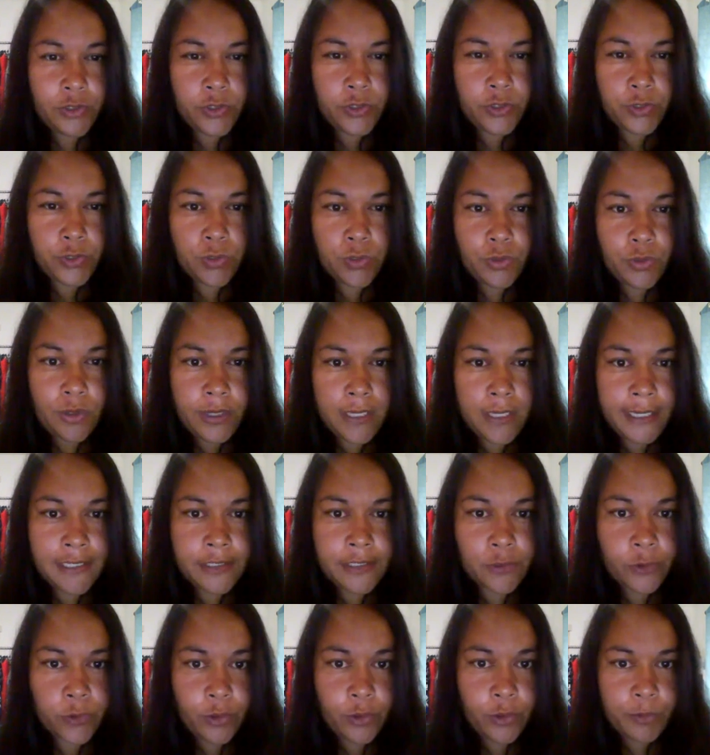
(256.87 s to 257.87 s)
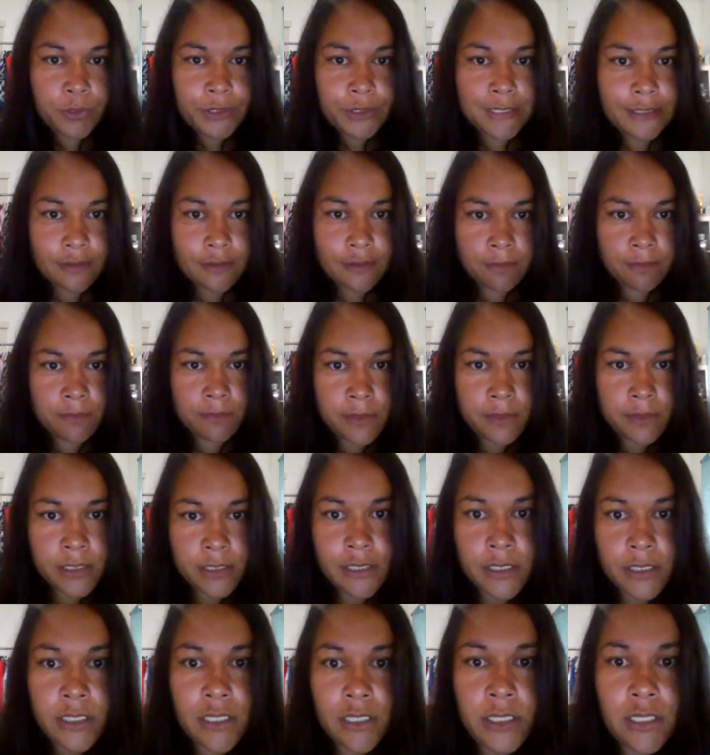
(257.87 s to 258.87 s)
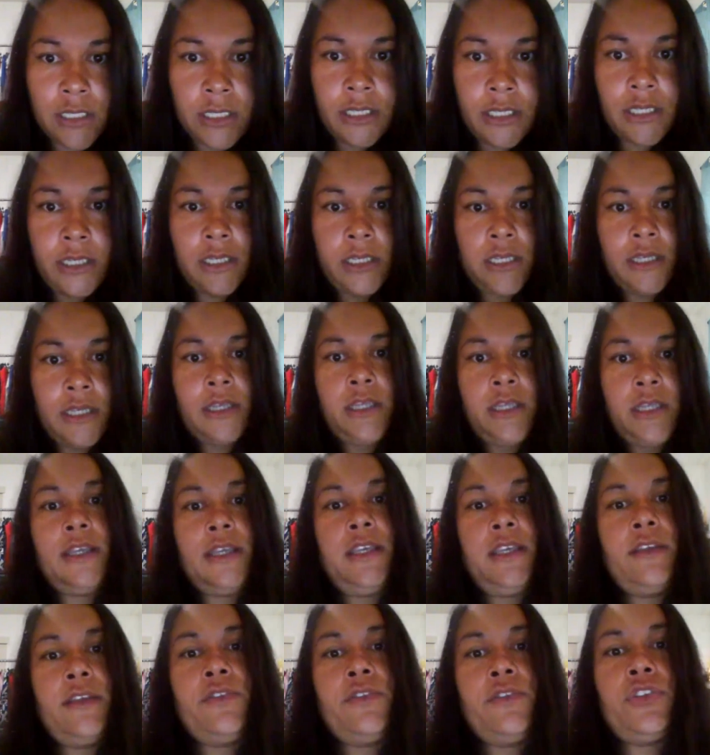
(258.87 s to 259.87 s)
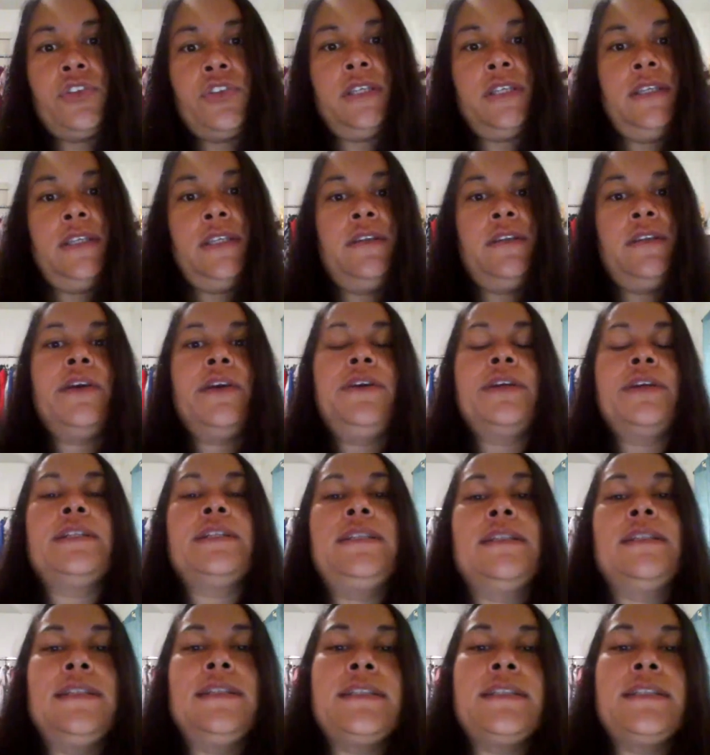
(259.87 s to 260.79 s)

2 X chromosomes, if she inherits